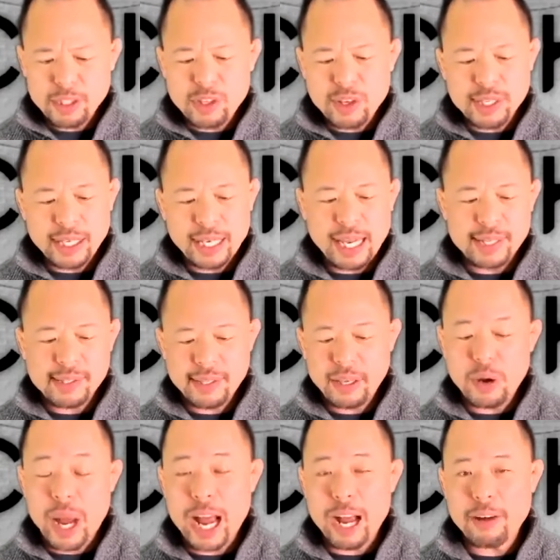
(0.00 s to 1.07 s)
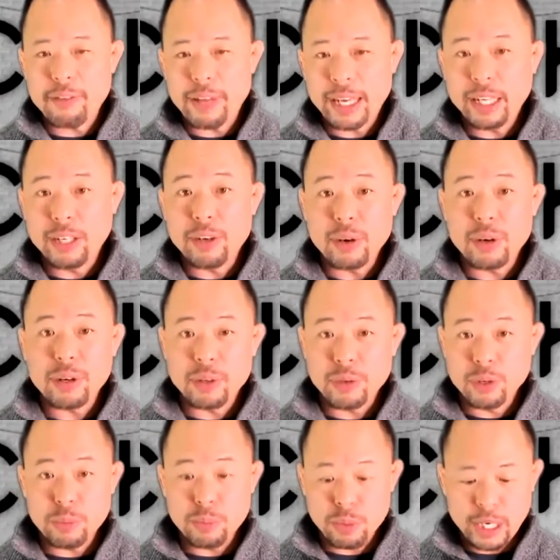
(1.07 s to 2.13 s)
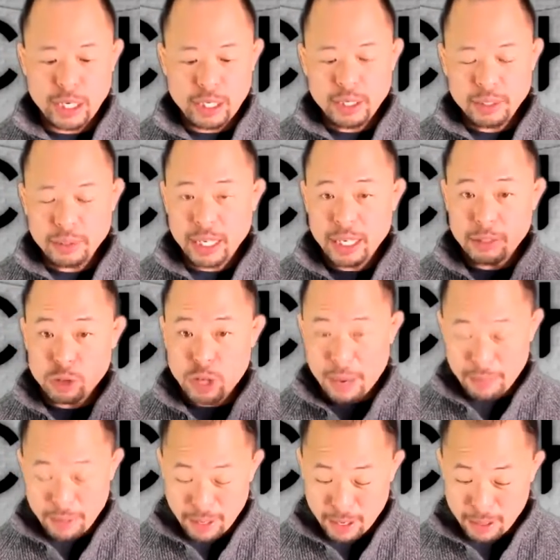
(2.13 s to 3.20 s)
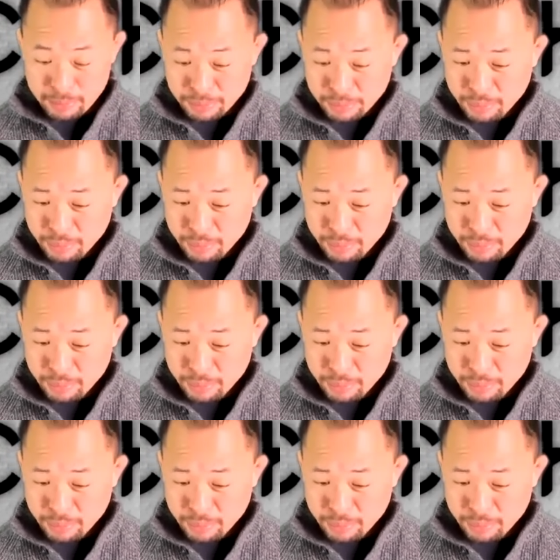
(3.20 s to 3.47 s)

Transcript: just in case you have any dirt or debris trapped in there.